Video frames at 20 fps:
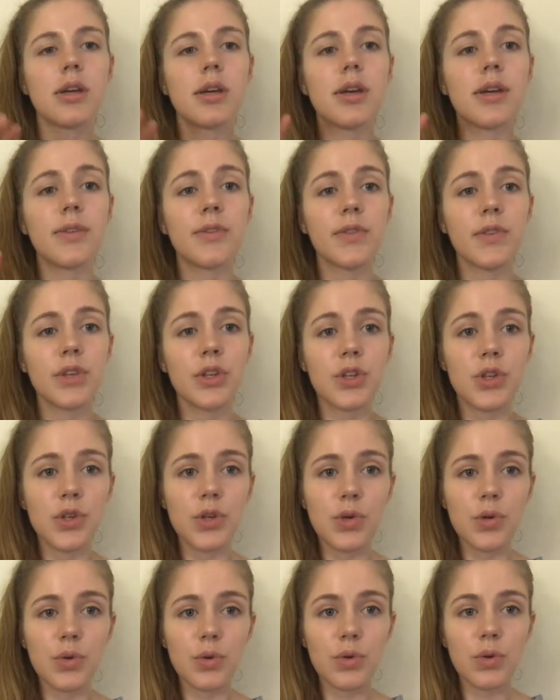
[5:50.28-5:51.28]
if
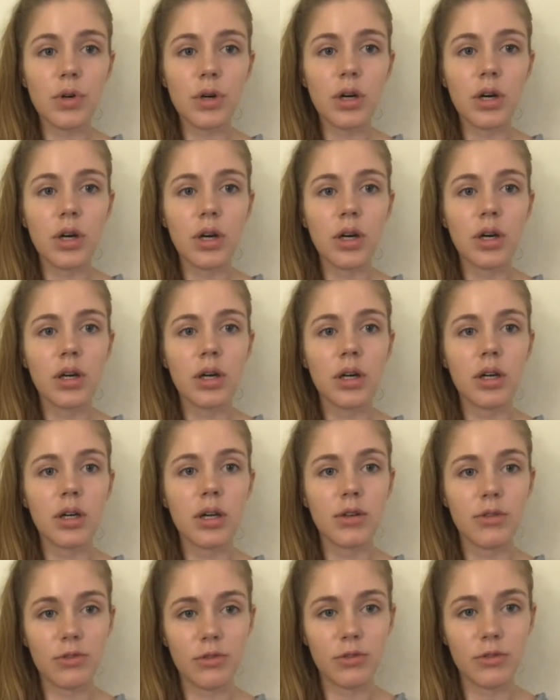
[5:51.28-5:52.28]
you,
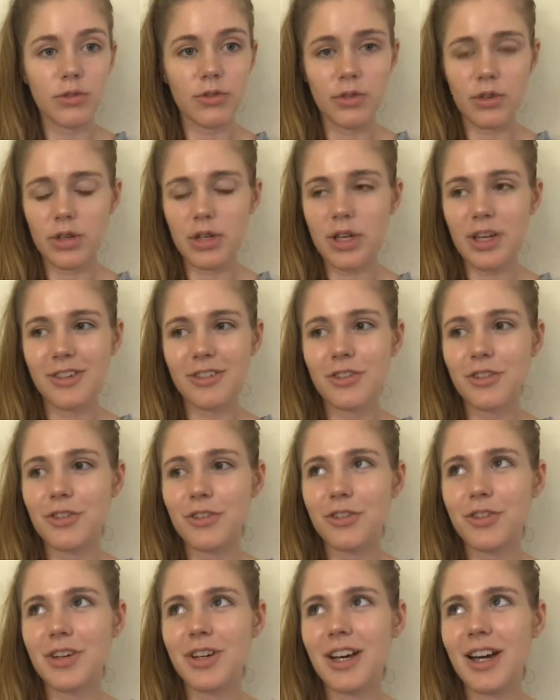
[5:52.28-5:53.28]
or I don't
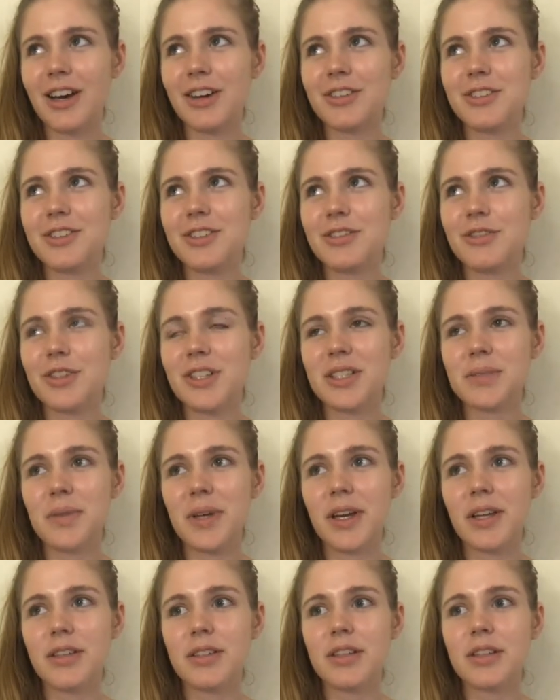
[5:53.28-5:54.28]
know how to
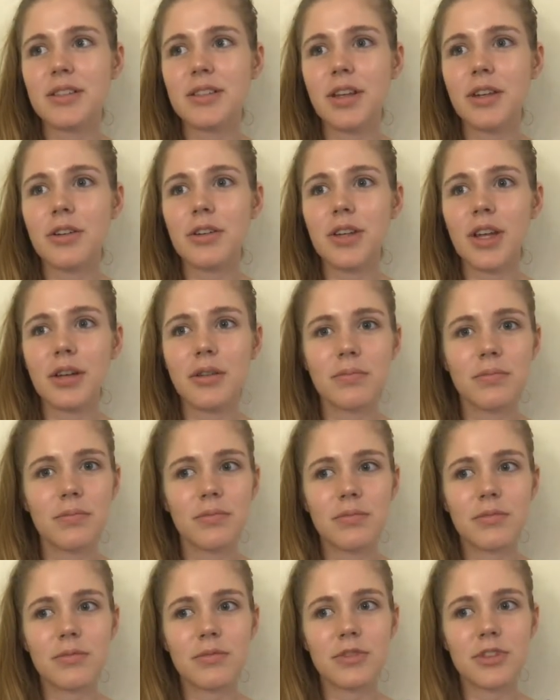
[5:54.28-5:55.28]
explain this other than
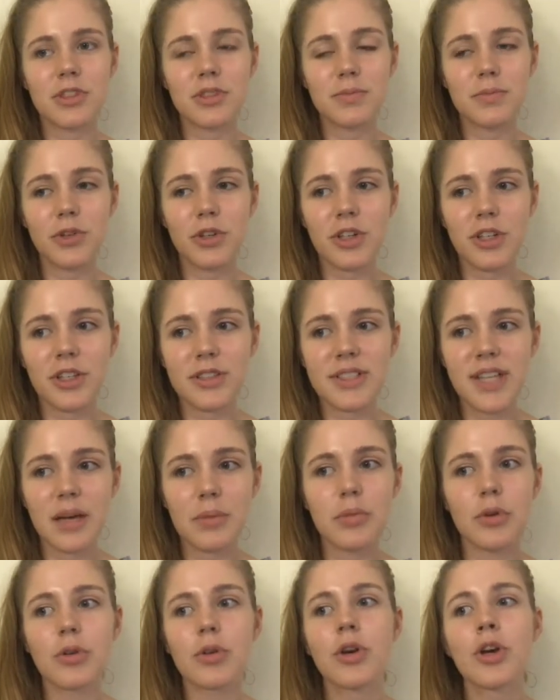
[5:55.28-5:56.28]
just put an
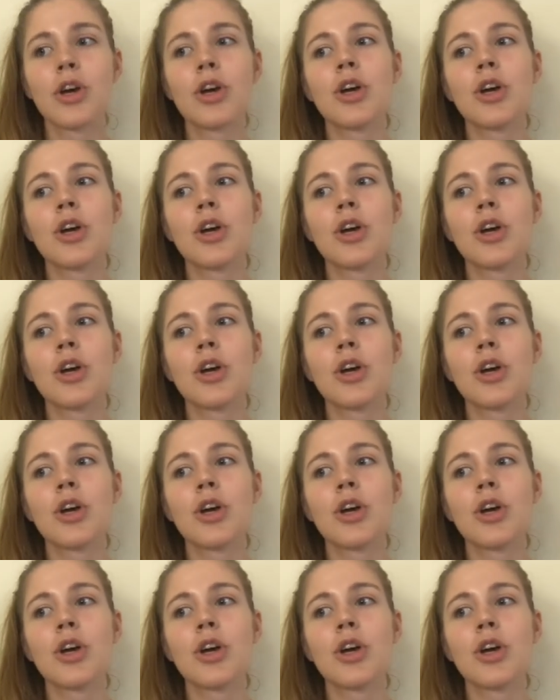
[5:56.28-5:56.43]
example.